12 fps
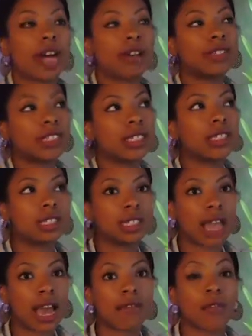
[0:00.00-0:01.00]
seen
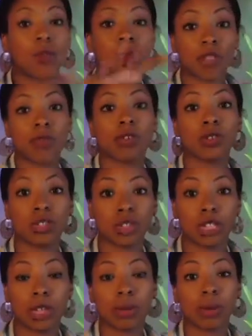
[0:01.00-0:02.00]
Ciara with Future
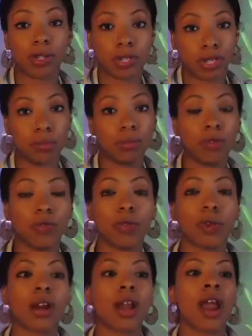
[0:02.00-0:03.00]
in person
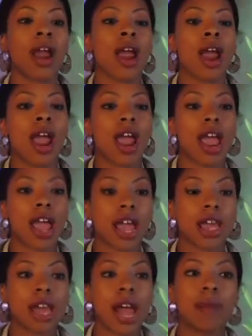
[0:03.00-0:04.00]
before.
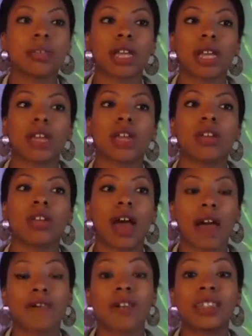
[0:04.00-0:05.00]
And I was like,
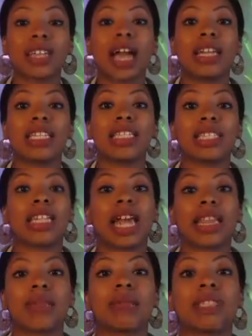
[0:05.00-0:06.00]
at first I didn't
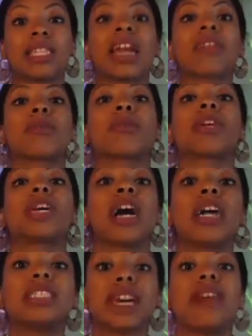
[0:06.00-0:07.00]
like them together
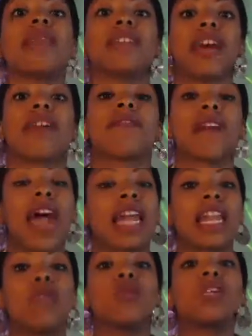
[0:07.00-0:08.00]
because of that
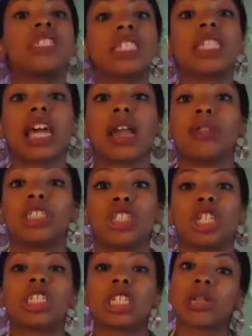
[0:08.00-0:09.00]
fact. It wasn't that I was
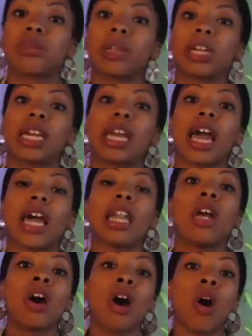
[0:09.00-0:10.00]
judging he had a
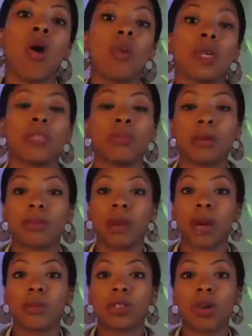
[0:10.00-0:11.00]
whole bunch of baby
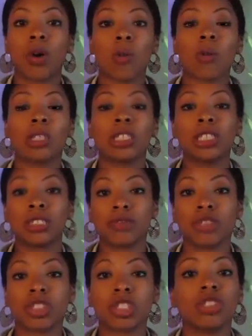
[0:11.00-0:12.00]
mamas, a whole bunch of
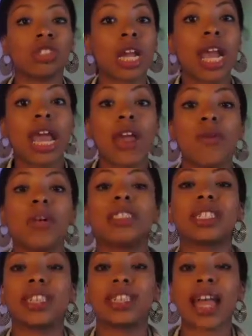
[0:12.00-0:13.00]
different children. It
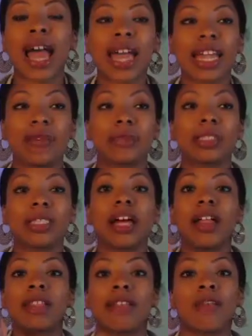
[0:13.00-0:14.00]
wasn't that. It was
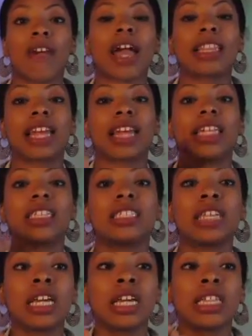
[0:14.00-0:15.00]
the fact that
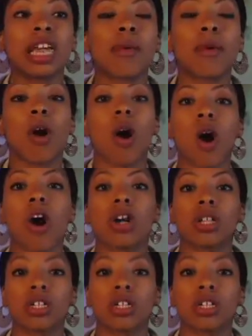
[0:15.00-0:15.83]
they were all,